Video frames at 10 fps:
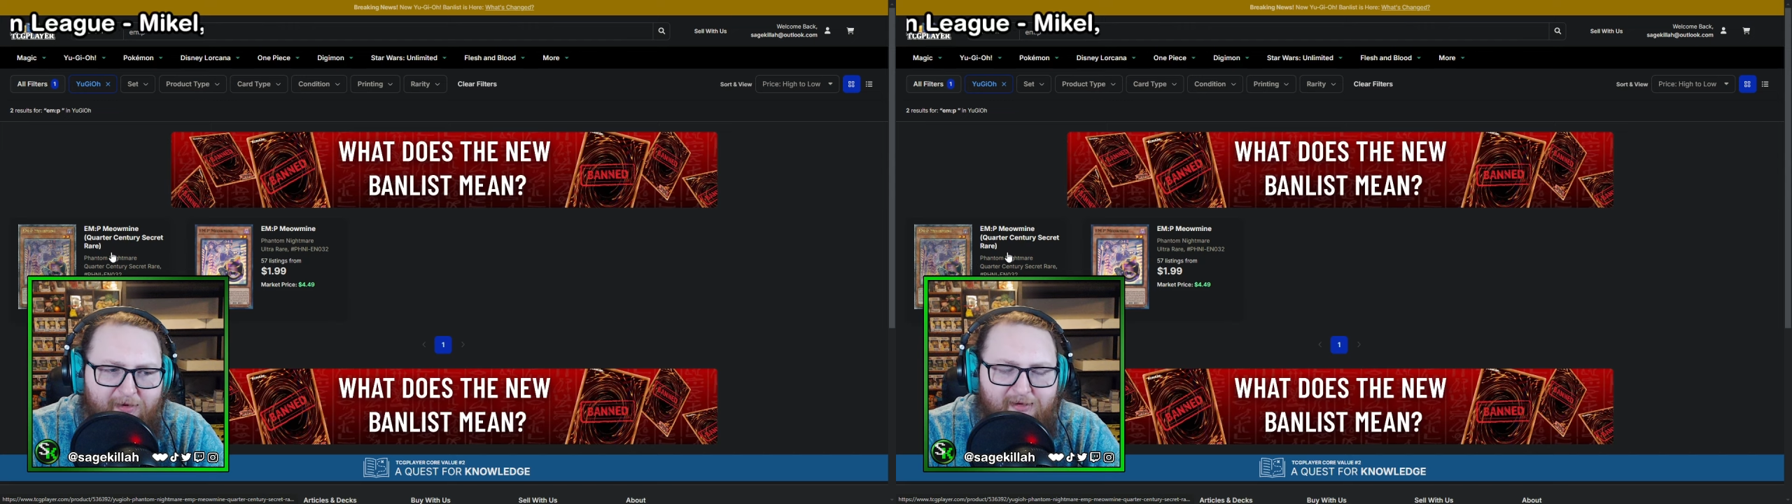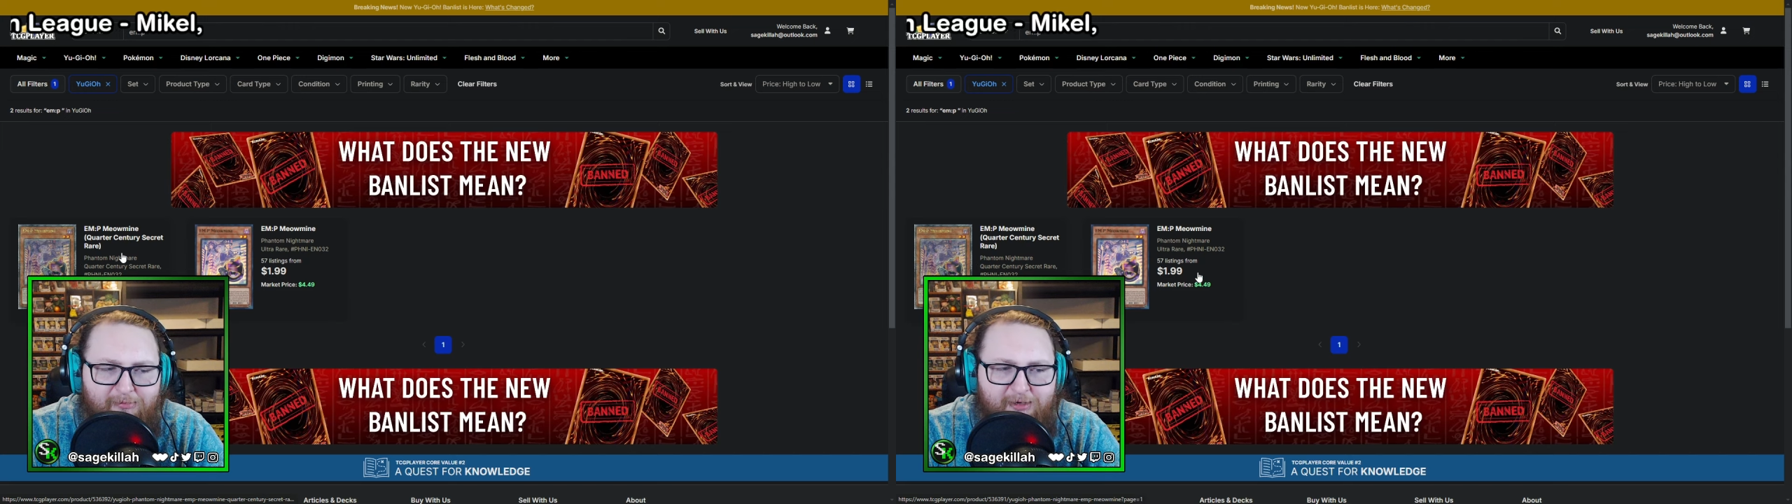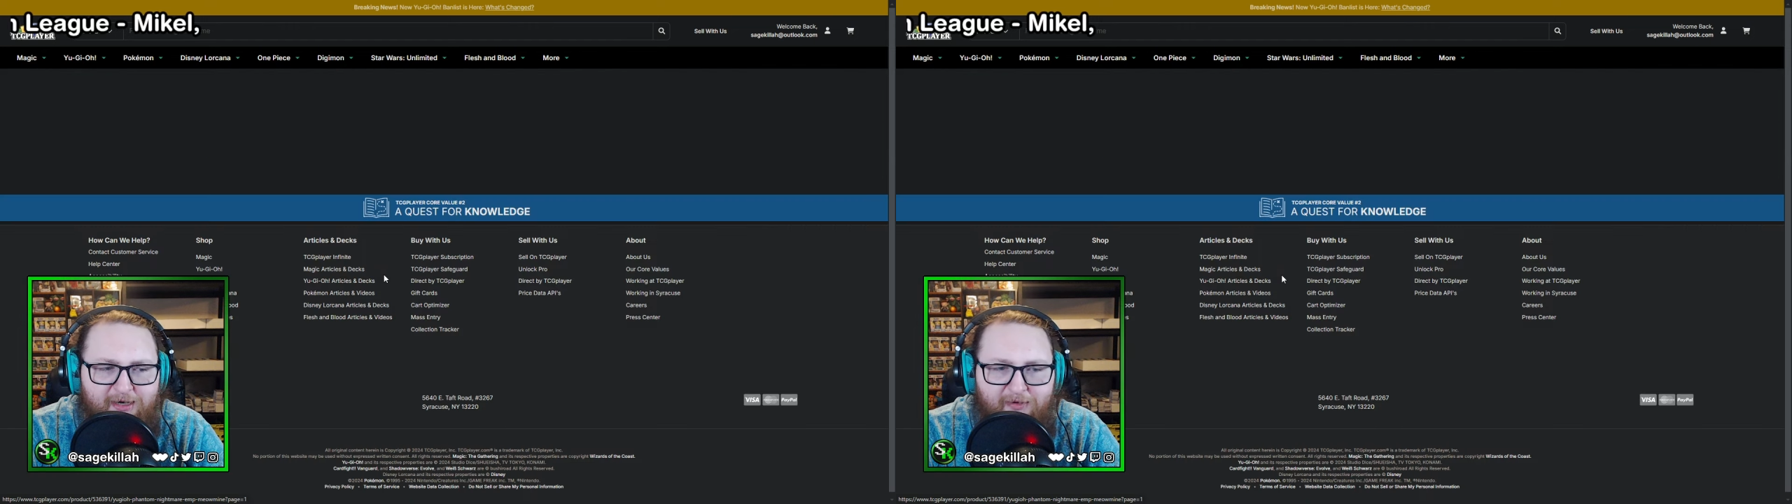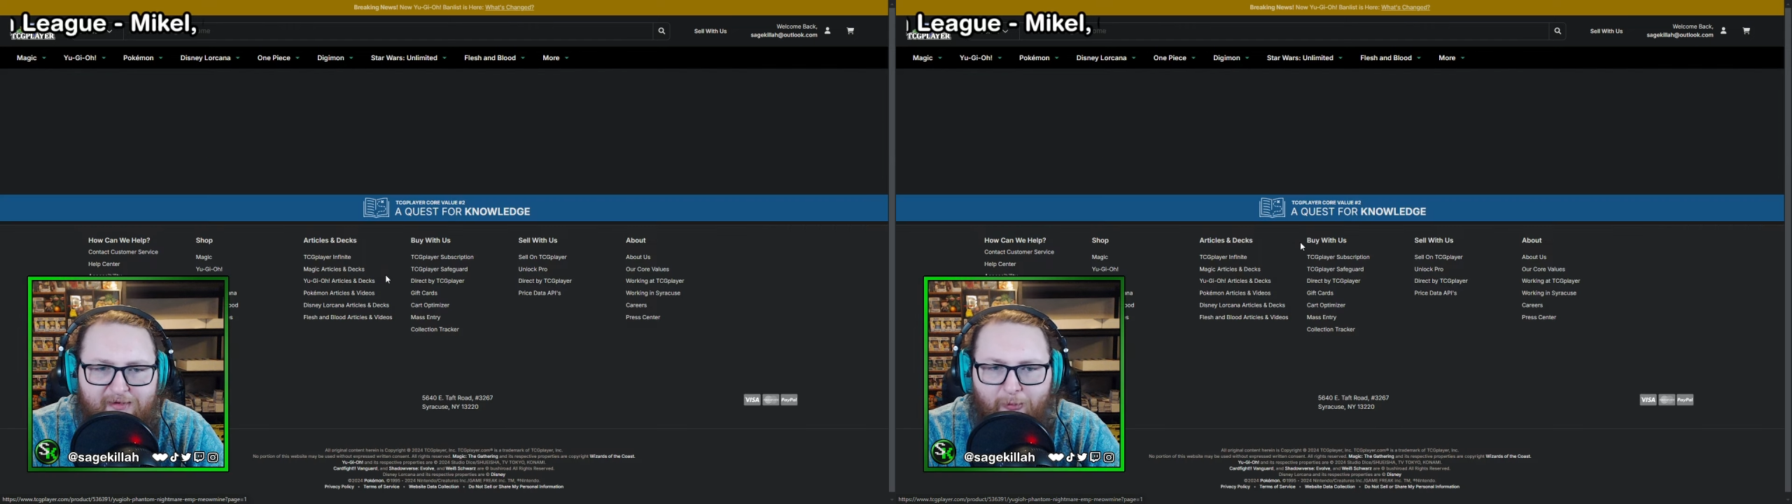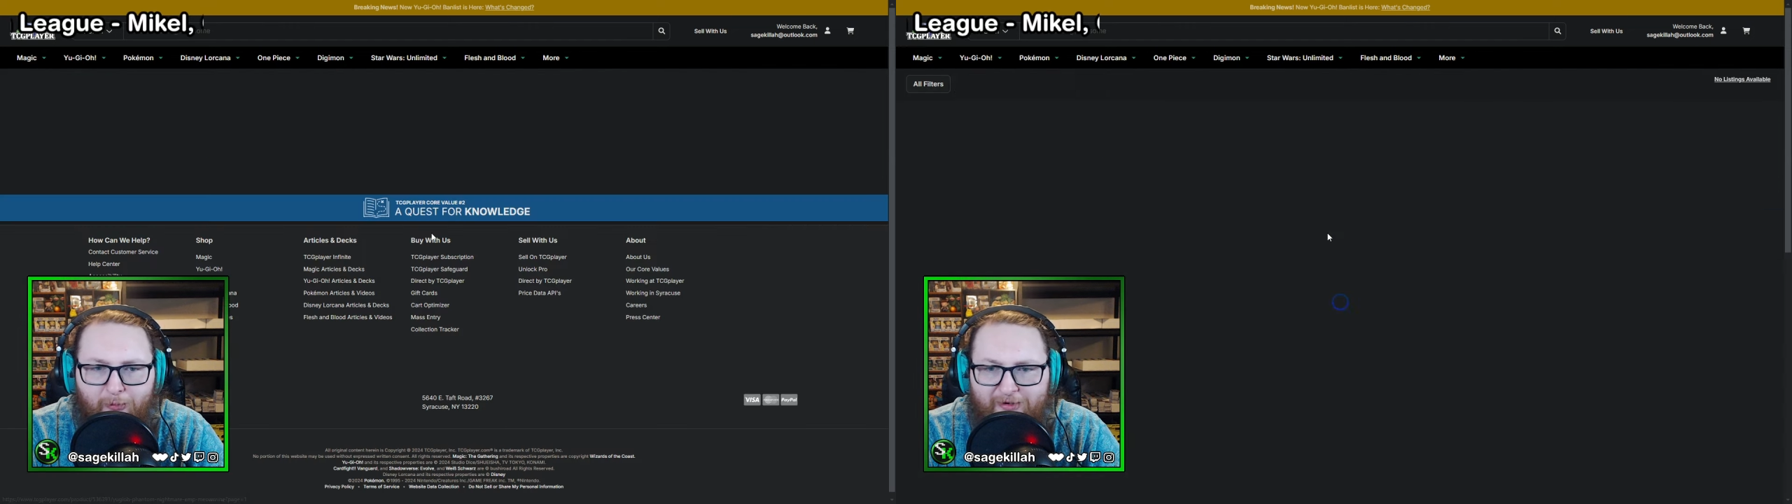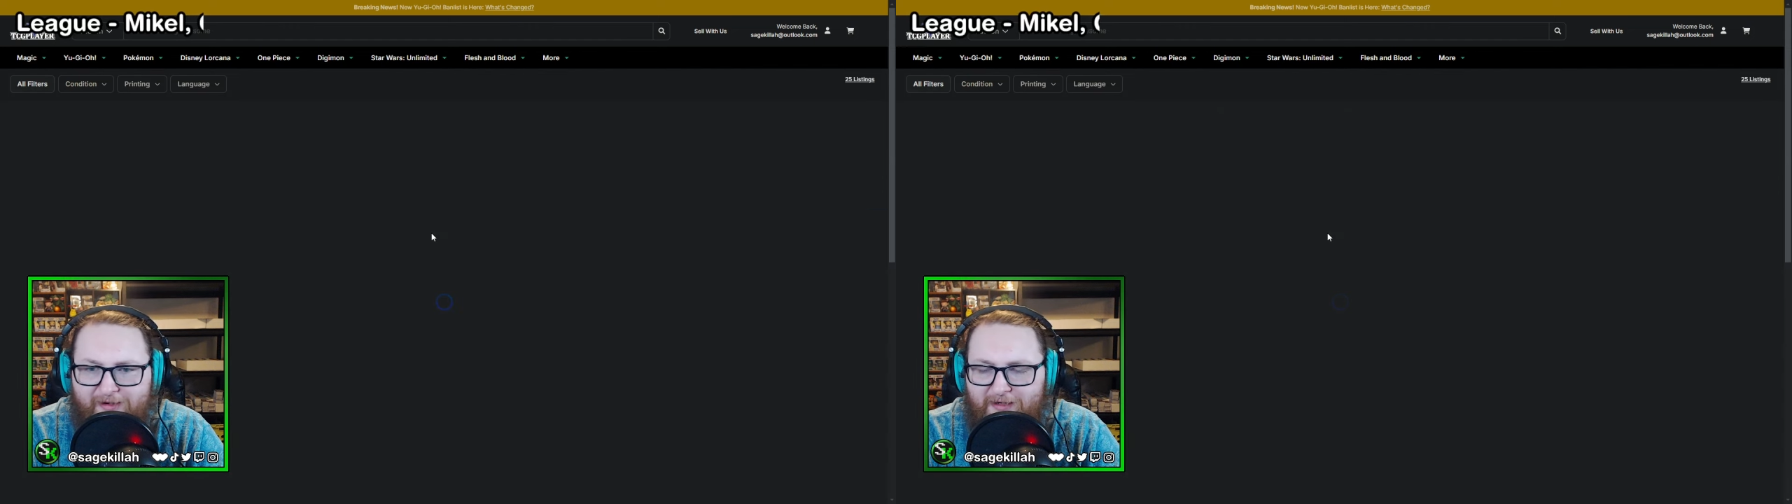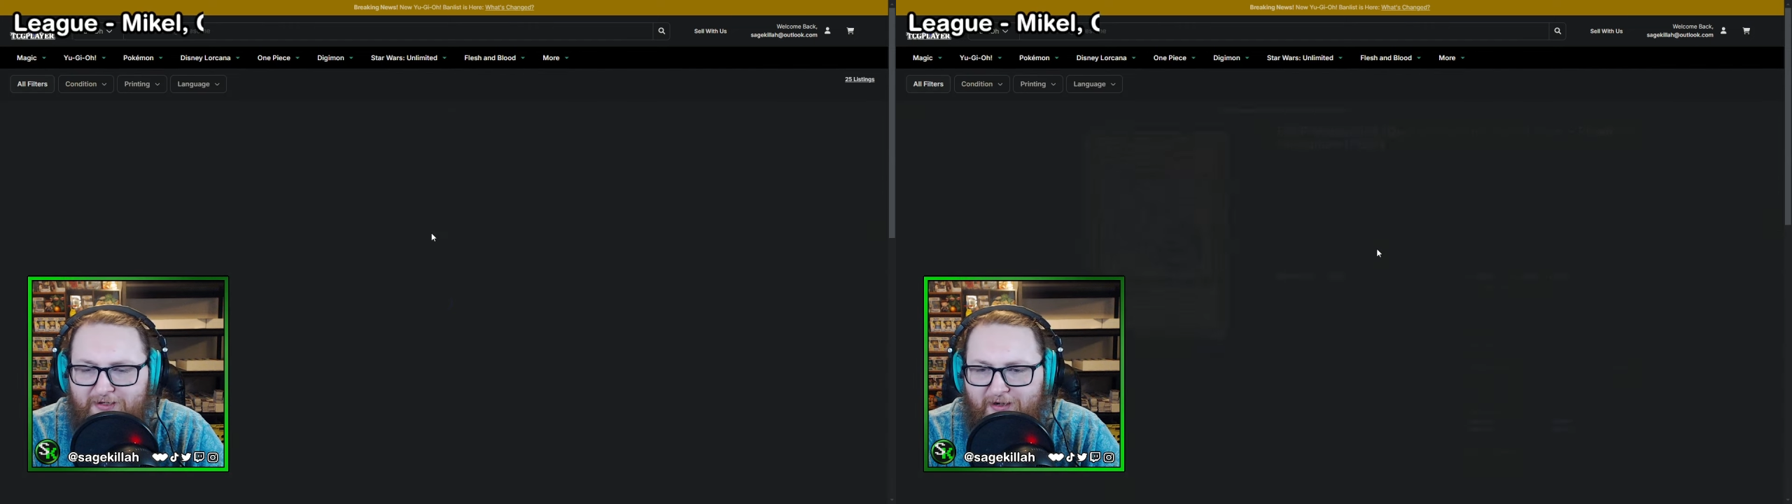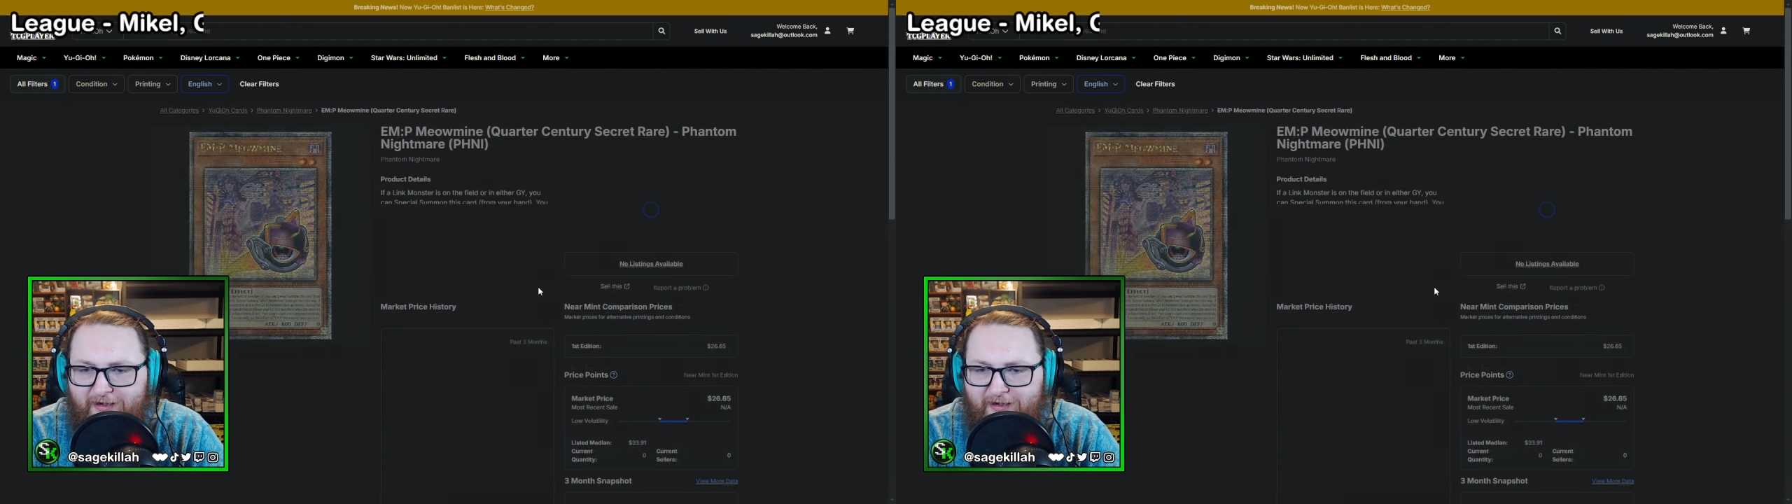especially these quarter centuries